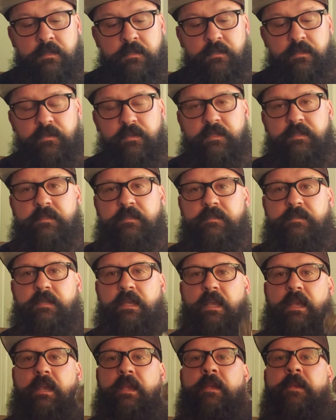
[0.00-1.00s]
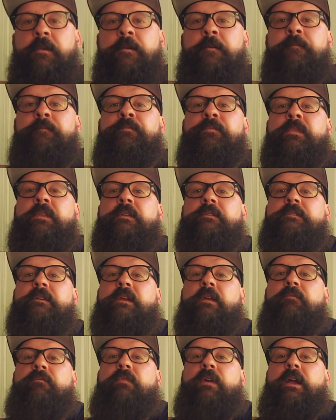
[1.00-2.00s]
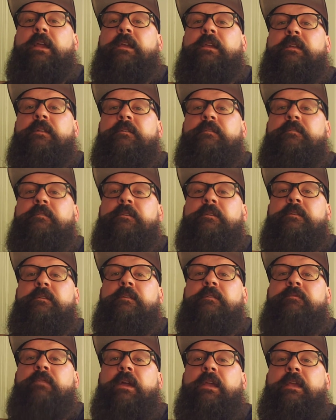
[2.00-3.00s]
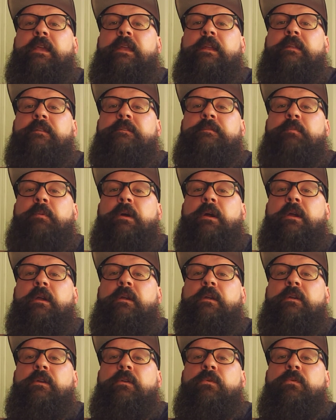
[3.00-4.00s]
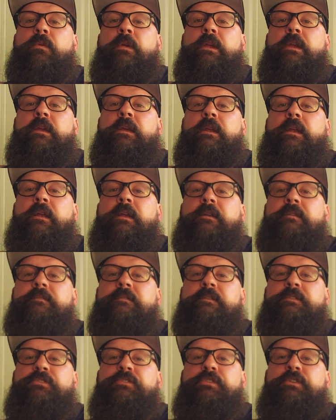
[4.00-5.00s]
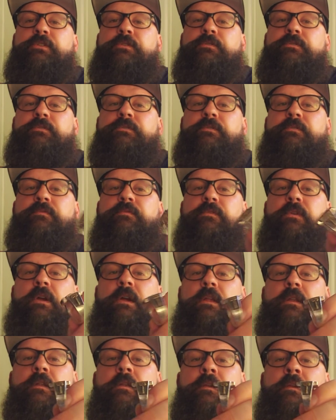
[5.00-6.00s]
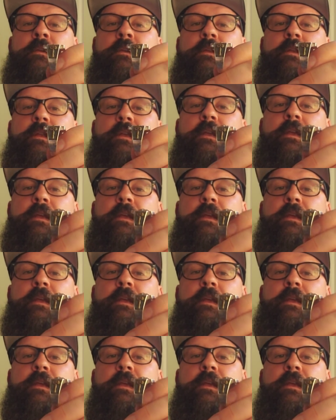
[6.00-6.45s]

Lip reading: So this is it's like a Viking inspired ring. It has a shield on the front, and it